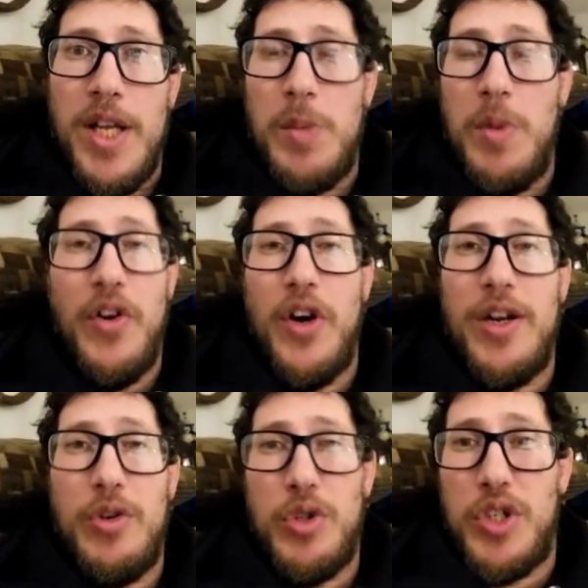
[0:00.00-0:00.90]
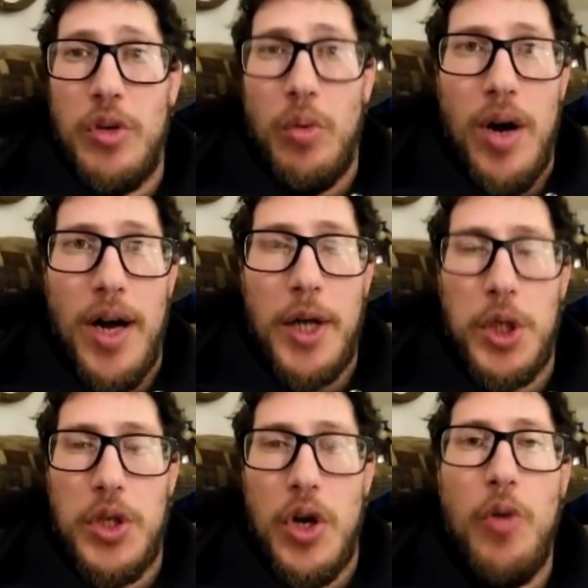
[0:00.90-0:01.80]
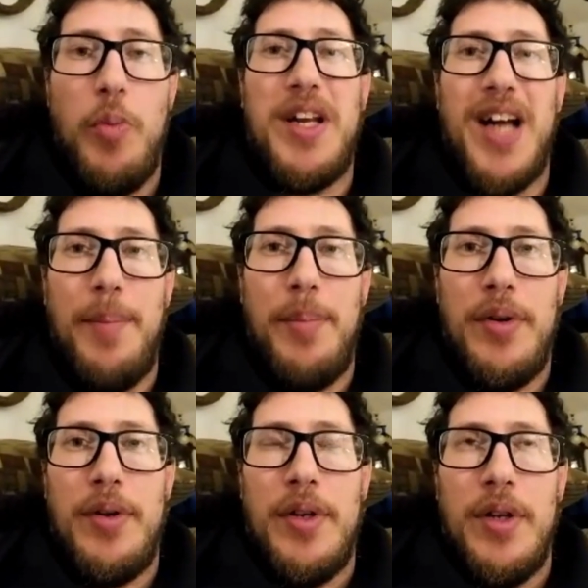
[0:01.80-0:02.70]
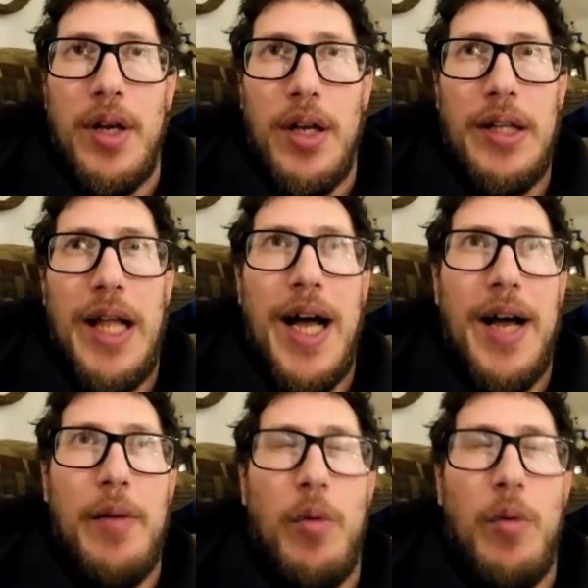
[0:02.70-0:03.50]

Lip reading: it's been very interesting to watch. It's opened up a lot.